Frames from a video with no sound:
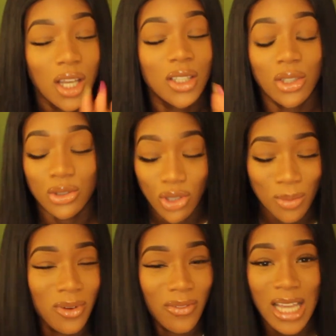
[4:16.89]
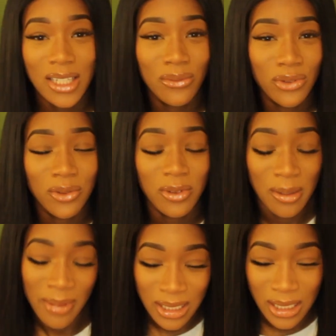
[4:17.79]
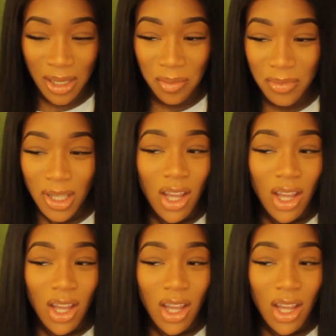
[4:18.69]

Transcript: so stop providing food for the random.